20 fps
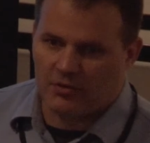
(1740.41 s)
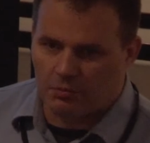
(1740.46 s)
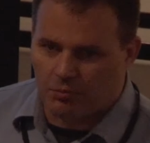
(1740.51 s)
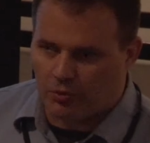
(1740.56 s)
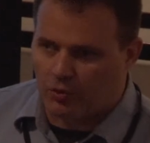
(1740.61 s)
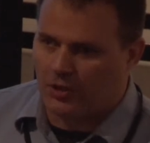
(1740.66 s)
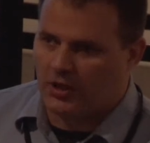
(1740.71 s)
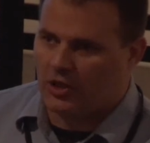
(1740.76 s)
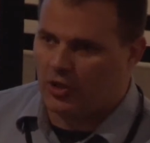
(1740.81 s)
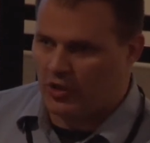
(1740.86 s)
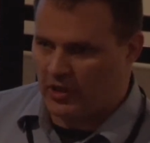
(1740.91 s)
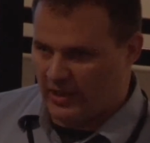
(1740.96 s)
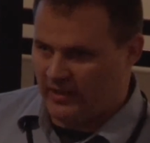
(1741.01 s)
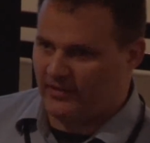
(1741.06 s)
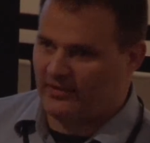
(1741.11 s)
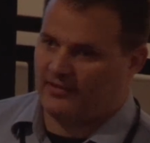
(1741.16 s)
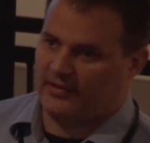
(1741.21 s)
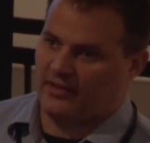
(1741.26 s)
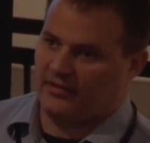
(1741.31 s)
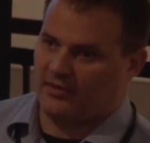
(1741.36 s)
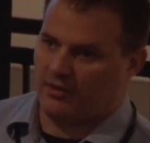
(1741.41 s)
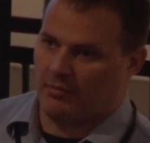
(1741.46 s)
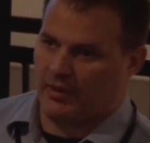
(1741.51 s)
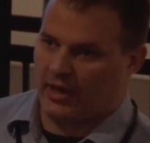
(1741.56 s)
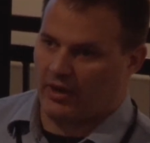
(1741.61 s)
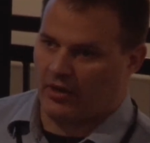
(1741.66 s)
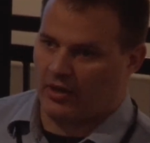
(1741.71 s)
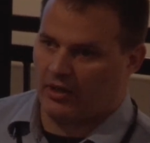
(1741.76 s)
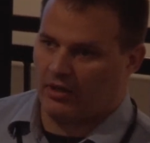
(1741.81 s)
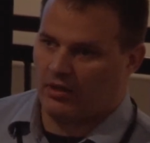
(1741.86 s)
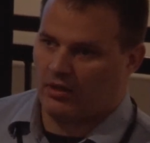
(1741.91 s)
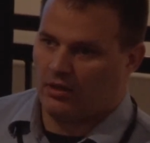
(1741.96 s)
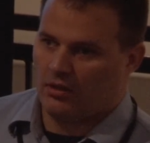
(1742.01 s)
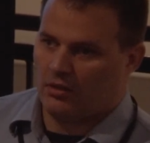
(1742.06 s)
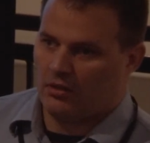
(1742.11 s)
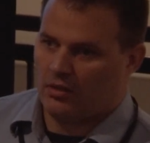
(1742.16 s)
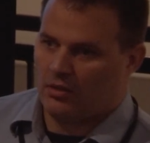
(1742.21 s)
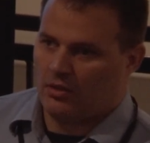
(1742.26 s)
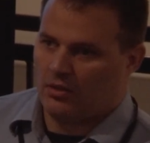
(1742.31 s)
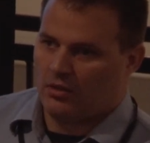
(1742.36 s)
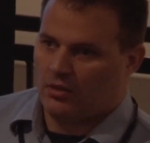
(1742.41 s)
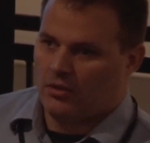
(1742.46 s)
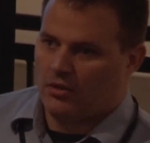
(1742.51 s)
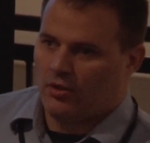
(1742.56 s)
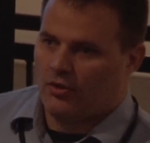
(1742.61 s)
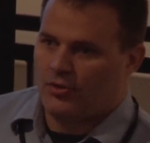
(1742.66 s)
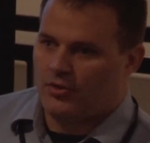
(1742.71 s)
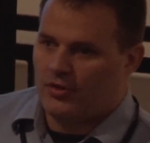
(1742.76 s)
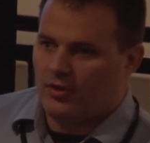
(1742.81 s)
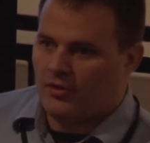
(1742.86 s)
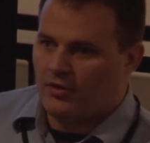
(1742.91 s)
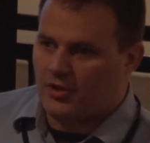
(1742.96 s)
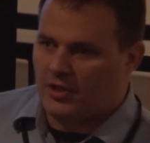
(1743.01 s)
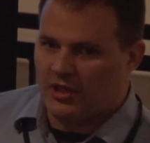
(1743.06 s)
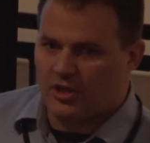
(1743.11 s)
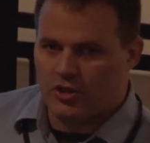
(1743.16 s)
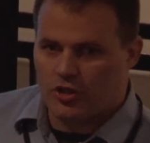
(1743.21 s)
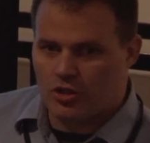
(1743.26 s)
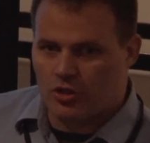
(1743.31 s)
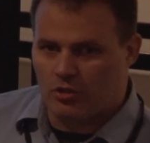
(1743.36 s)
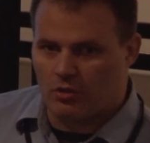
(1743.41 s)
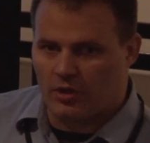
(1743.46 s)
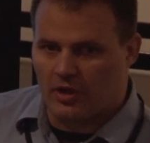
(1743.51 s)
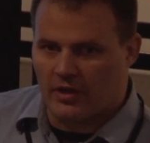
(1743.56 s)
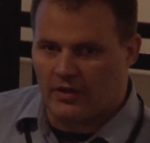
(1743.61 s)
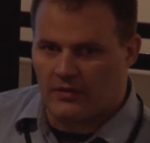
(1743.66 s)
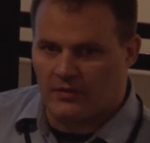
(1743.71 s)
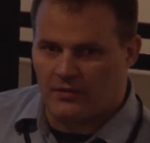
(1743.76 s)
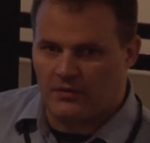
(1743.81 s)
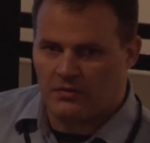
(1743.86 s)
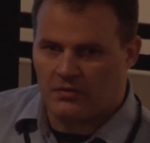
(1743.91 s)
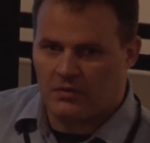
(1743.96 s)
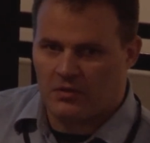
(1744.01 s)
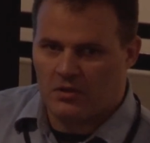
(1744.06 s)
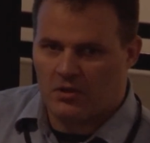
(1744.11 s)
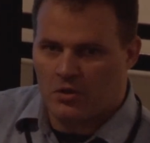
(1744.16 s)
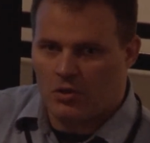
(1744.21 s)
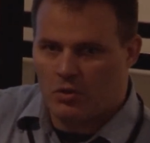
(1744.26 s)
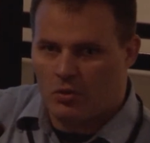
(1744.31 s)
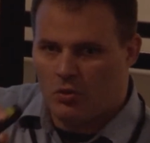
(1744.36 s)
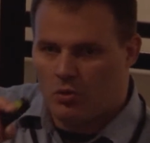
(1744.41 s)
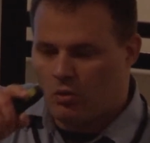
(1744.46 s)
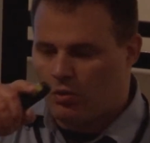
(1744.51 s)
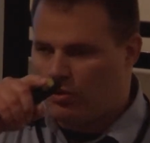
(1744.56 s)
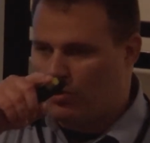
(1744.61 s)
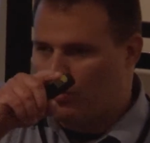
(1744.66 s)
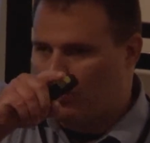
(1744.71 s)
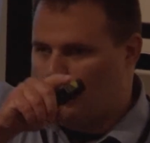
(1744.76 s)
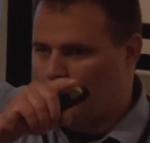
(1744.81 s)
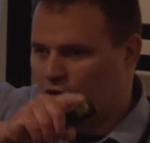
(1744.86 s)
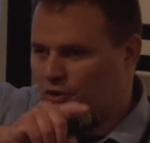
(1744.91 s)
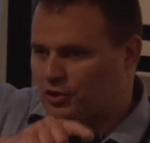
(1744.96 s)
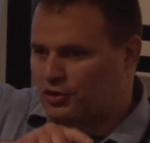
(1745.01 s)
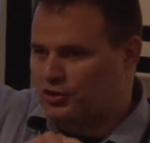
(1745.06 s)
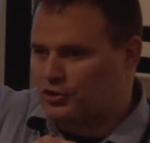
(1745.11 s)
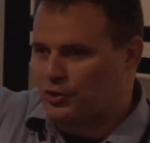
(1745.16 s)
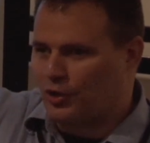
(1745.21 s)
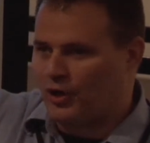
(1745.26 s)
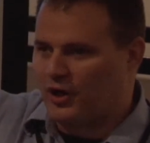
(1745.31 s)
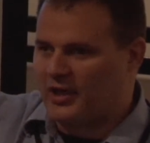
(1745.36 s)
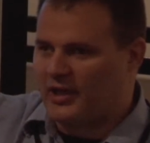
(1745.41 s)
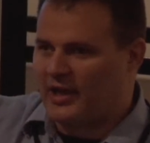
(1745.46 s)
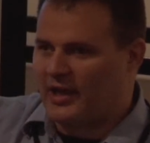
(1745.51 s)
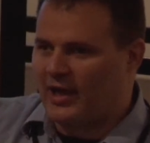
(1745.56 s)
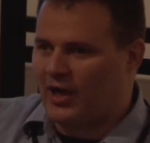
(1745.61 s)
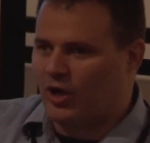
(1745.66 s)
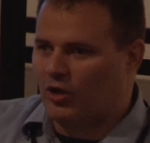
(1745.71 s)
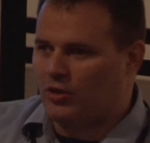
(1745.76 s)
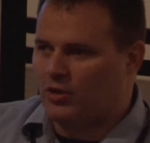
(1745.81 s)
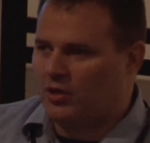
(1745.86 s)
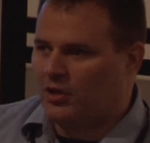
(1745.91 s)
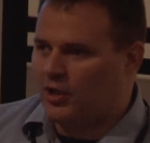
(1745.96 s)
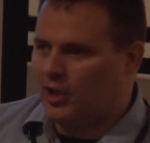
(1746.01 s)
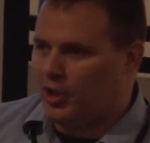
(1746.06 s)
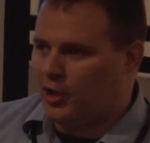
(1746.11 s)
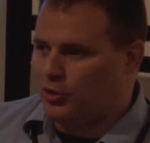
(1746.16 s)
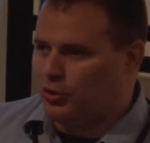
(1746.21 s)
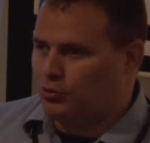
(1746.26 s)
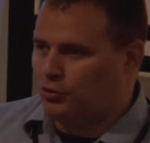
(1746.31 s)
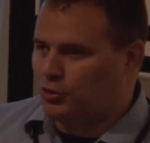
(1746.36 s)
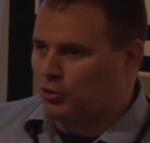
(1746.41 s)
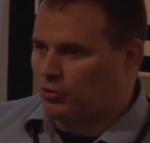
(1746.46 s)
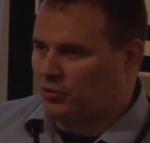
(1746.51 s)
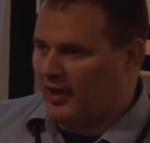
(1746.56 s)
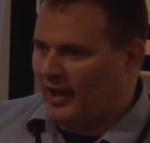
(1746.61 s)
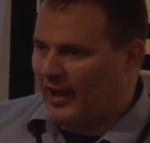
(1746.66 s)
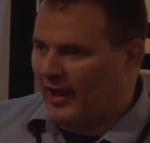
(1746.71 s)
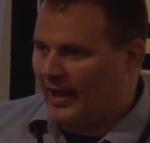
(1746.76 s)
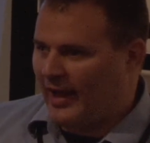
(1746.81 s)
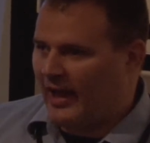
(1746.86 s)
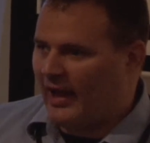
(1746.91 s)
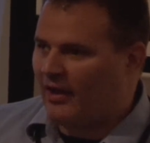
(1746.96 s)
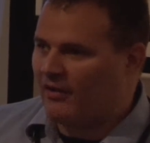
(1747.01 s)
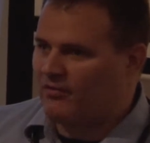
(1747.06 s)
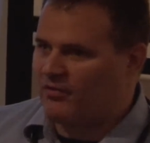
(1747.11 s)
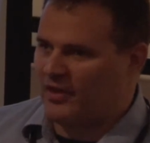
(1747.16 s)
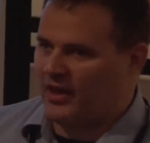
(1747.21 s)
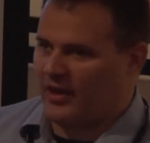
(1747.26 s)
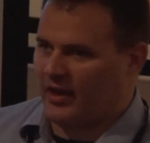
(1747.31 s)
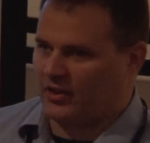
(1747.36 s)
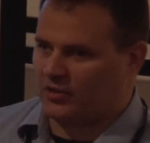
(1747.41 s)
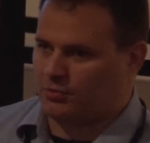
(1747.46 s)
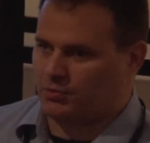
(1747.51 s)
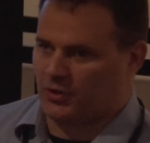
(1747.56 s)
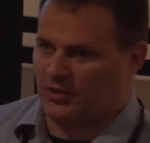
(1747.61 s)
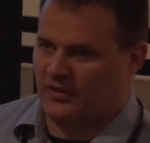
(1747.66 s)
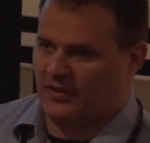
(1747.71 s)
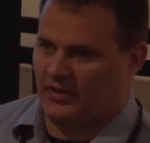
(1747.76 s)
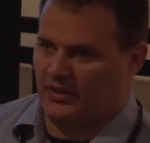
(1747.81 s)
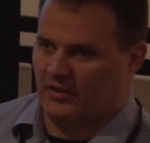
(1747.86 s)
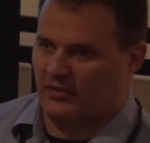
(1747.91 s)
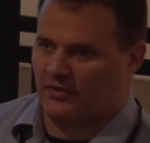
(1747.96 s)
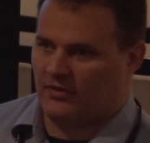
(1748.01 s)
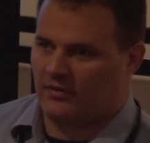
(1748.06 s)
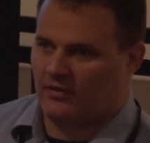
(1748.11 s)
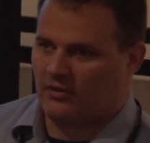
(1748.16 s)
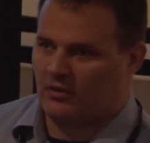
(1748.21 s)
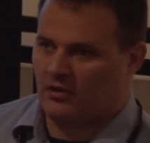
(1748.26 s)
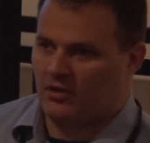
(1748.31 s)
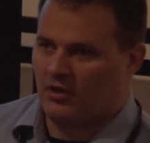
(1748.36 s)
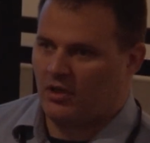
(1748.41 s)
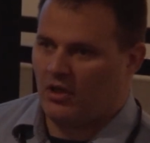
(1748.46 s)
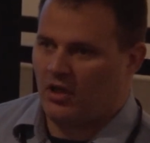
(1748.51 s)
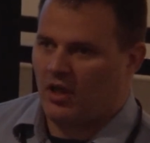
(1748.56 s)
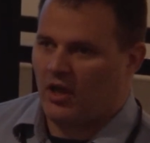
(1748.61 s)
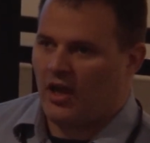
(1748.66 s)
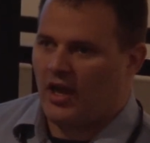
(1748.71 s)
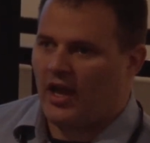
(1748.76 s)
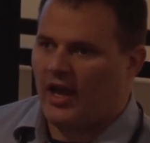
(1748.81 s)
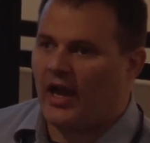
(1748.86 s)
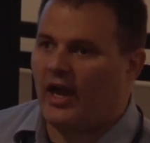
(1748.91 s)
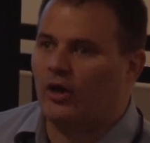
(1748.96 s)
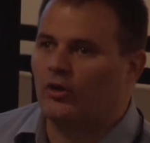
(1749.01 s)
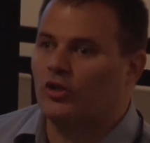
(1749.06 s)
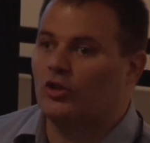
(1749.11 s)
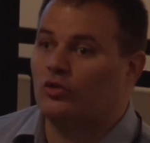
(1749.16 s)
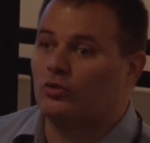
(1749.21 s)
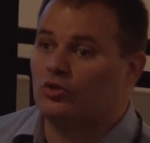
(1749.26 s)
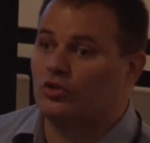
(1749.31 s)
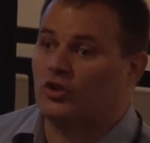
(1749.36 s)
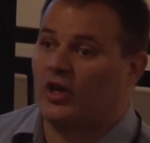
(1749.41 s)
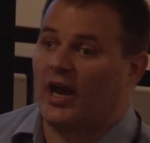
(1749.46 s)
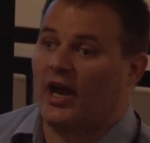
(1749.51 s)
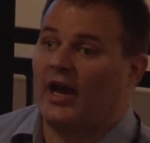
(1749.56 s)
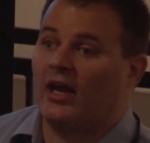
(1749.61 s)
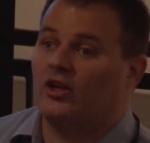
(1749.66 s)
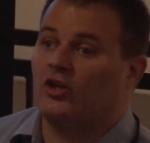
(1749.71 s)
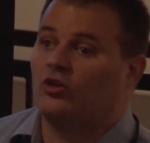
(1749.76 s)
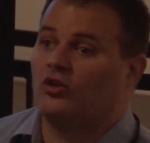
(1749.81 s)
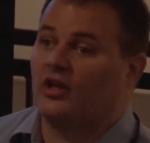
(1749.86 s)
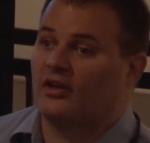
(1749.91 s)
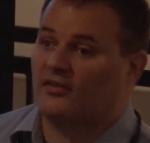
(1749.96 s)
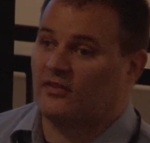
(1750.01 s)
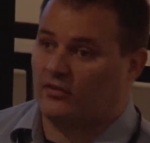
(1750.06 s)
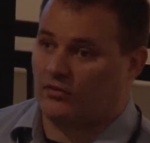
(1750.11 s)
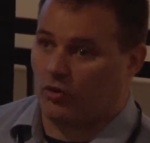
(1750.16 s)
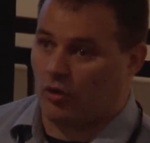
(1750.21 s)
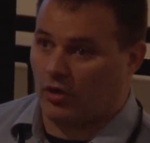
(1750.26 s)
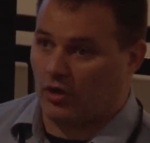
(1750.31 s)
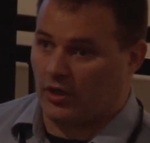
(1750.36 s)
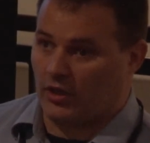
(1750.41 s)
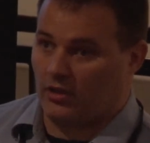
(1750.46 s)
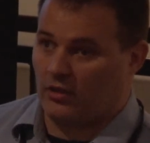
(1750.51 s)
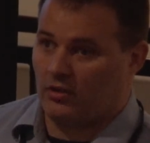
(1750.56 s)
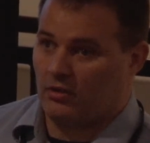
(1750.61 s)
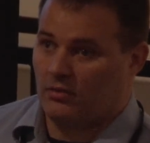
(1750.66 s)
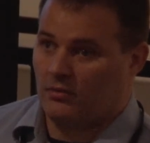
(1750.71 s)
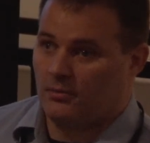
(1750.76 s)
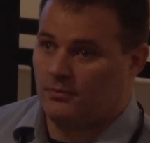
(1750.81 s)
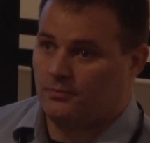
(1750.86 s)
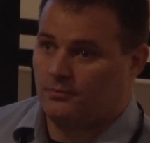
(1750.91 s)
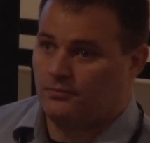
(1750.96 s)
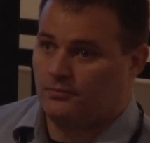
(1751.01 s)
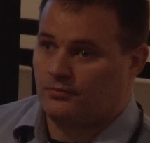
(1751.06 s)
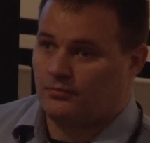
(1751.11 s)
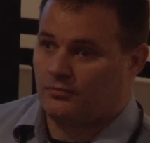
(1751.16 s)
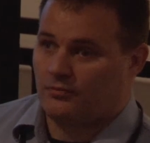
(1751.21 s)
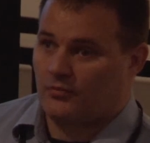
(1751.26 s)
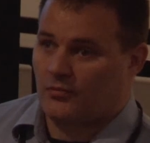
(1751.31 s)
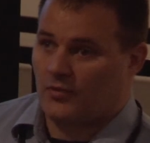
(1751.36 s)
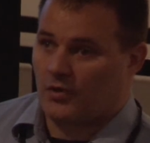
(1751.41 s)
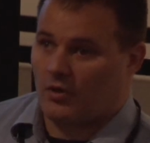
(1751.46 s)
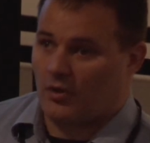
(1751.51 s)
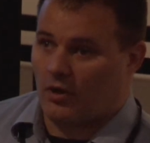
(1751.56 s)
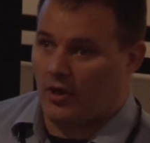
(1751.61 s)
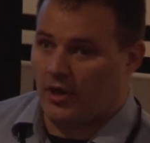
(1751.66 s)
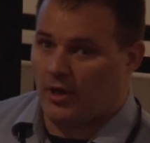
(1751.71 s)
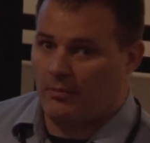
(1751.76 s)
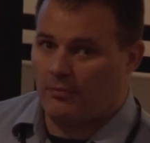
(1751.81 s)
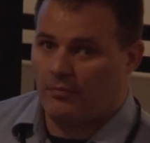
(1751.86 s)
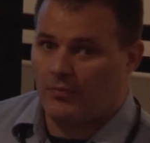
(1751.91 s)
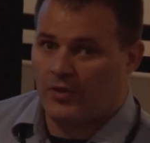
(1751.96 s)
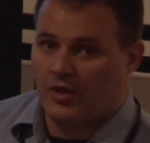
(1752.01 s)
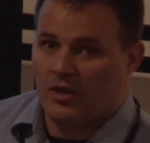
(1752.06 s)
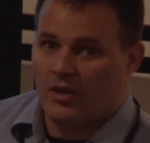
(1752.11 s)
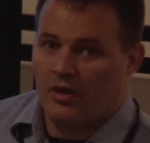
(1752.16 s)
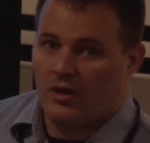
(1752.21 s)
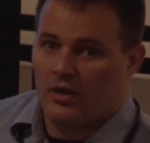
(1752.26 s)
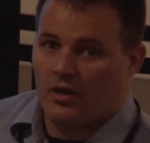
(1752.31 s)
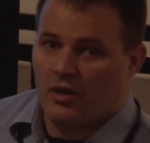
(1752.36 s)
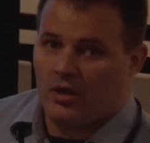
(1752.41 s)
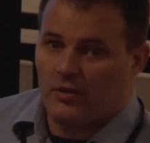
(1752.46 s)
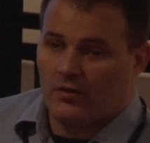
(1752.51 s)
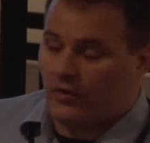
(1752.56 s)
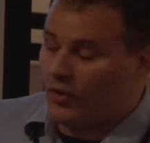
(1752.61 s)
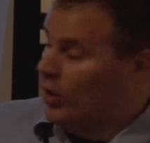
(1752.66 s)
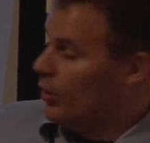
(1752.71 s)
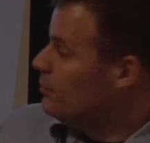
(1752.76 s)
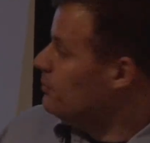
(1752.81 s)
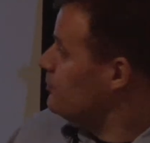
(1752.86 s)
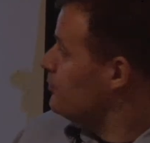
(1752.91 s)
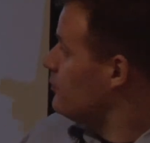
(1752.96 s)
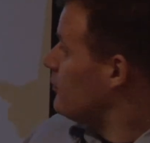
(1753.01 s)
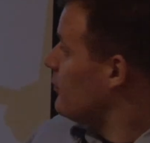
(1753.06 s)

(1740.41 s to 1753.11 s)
some pretty good instincts about it. The issue is when you're starting out and you don't have that expertise, how do you get started, all right? So